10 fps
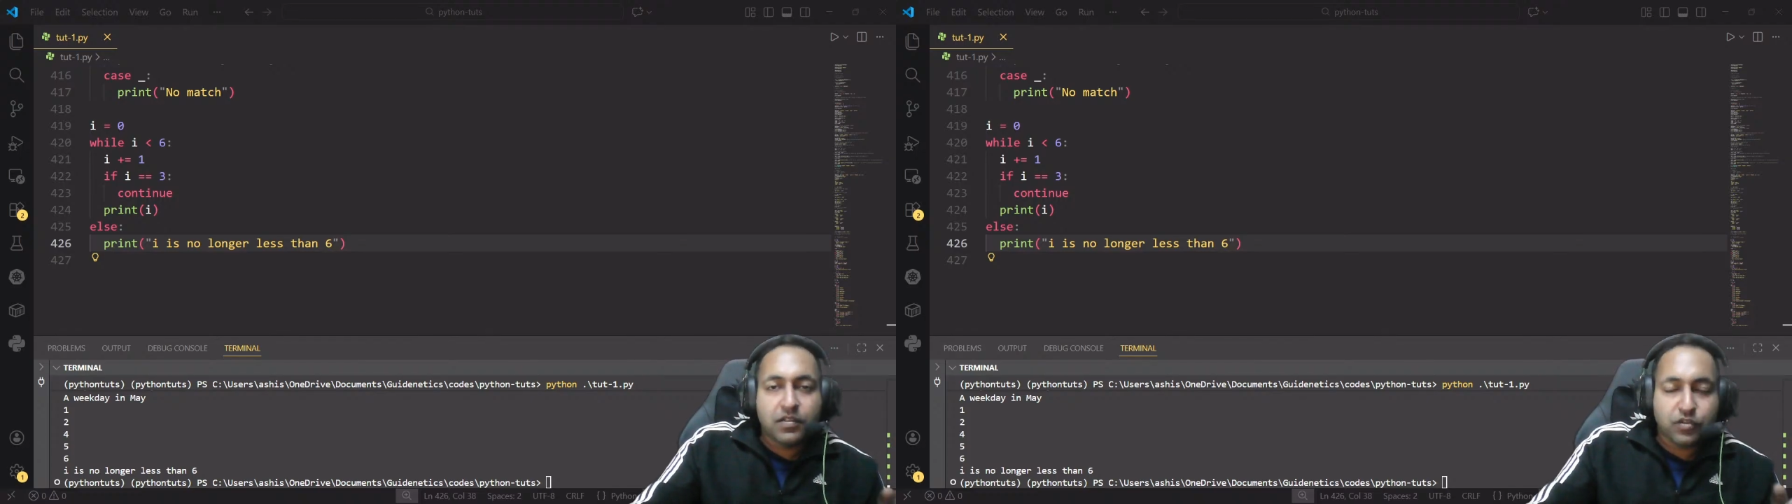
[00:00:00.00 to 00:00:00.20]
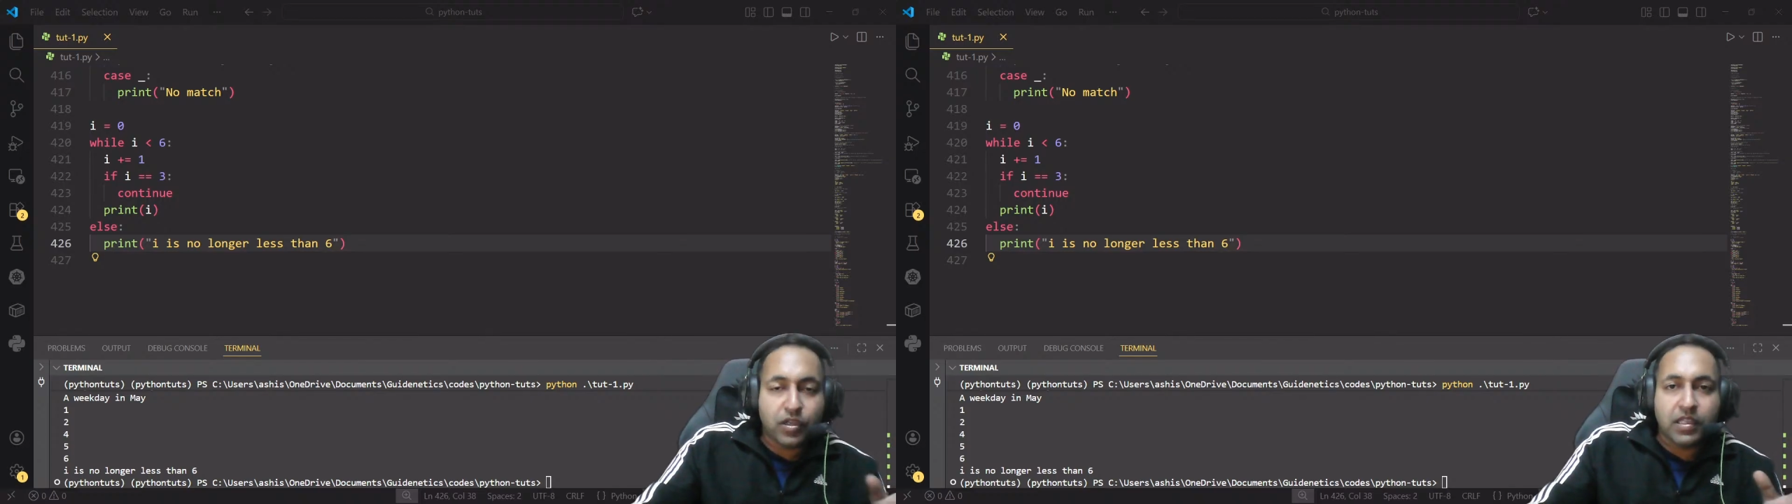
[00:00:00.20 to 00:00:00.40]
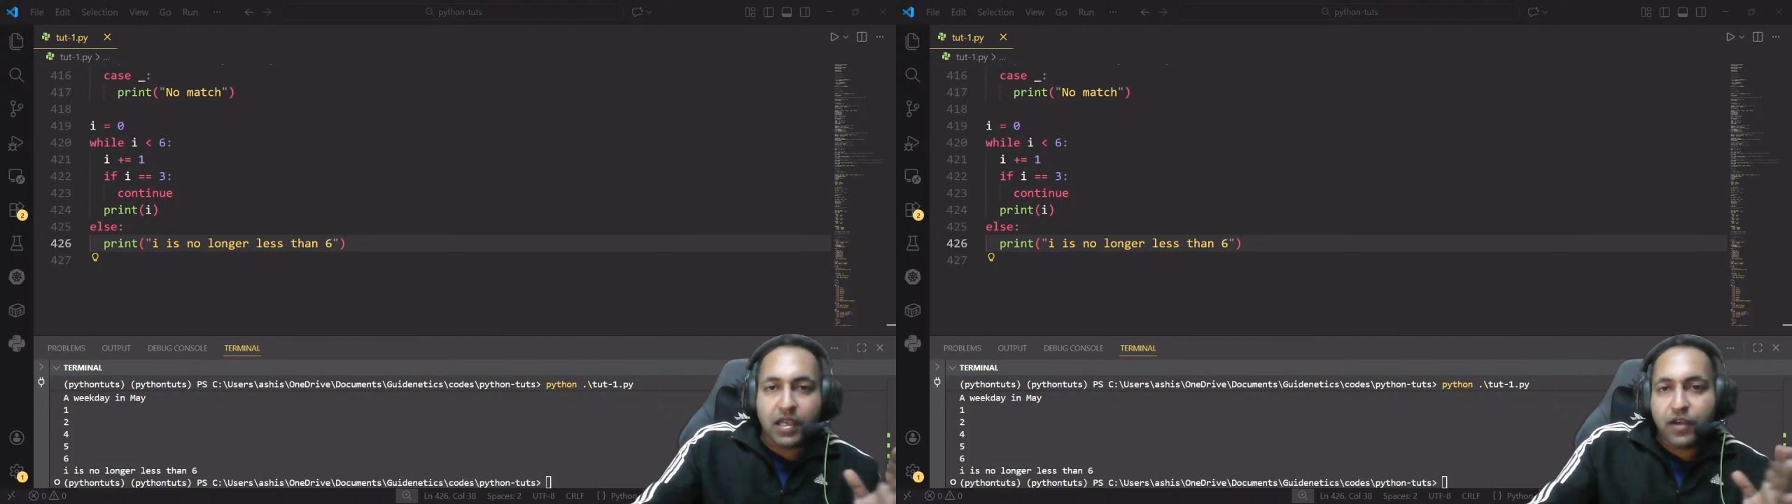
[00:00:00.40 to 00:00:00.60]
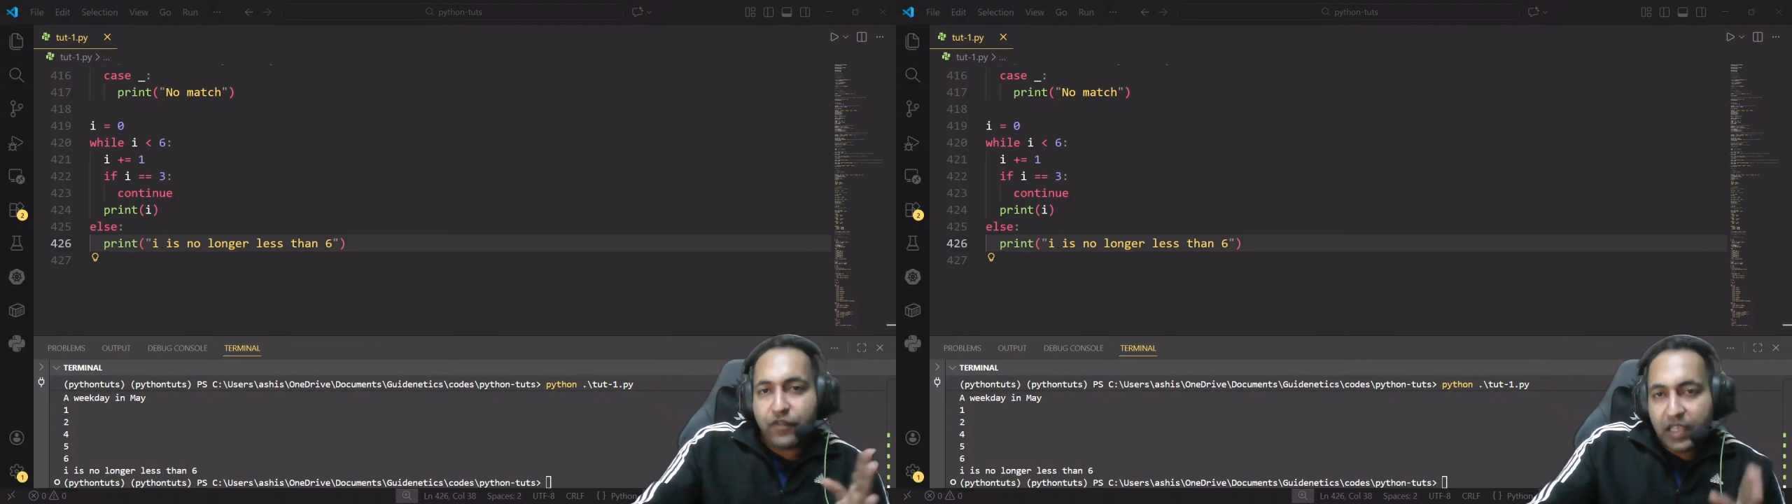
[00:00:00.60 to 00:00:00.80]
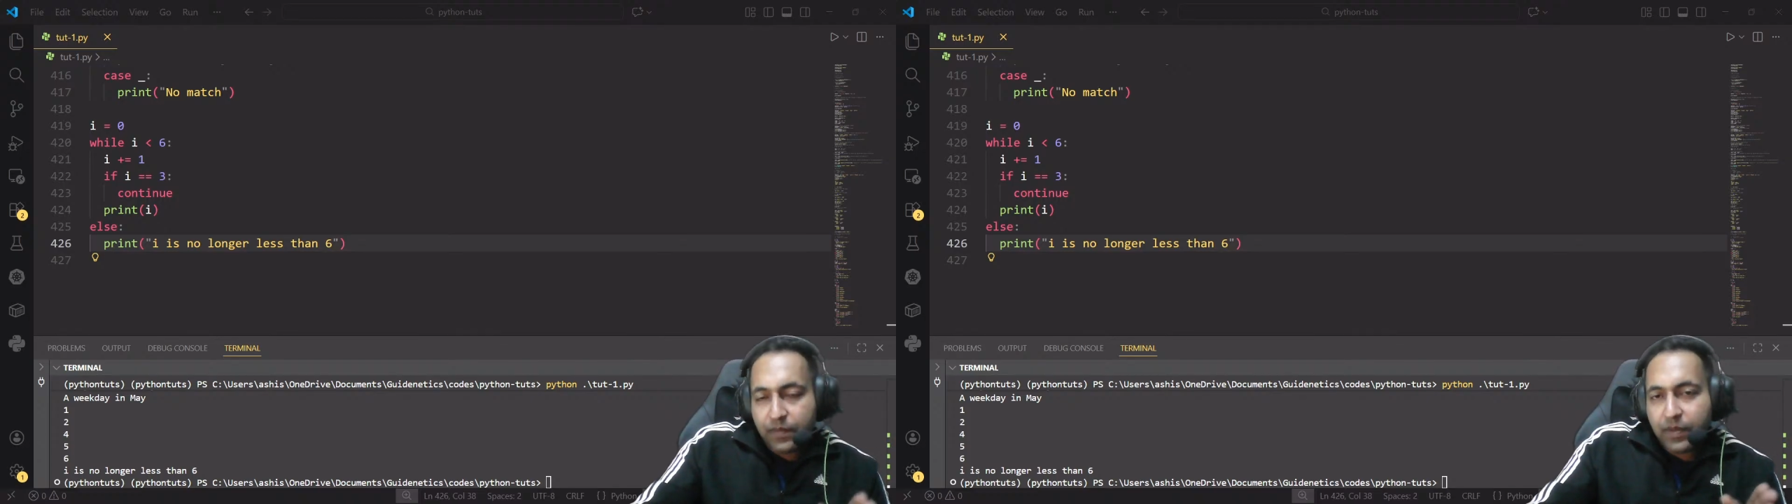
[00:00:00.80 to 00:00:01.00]
sorry, a
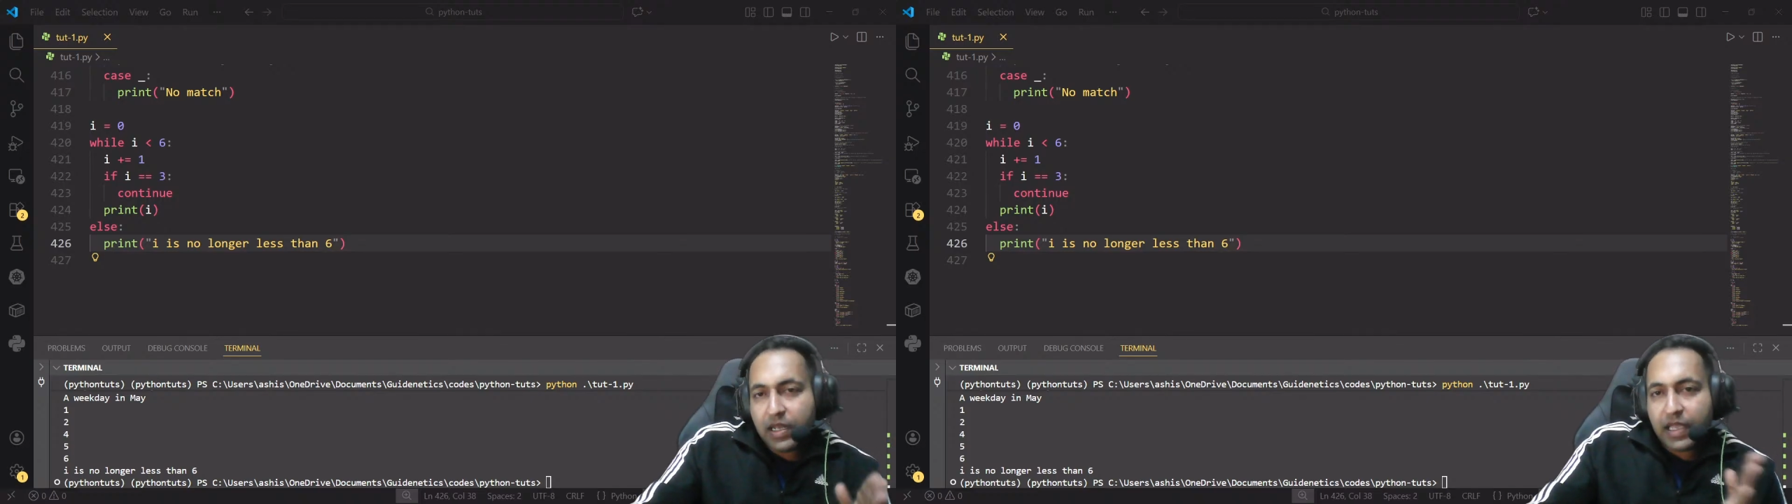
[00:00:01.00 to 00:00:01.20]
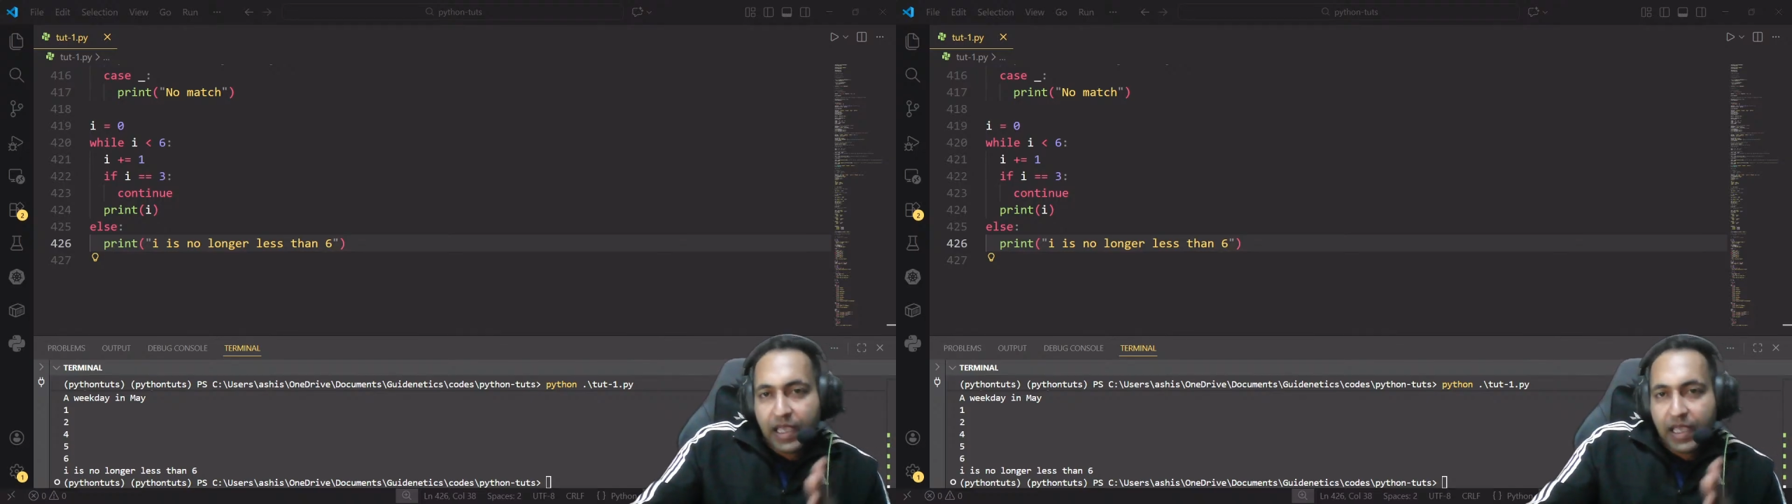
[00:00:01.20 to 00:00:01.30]
variable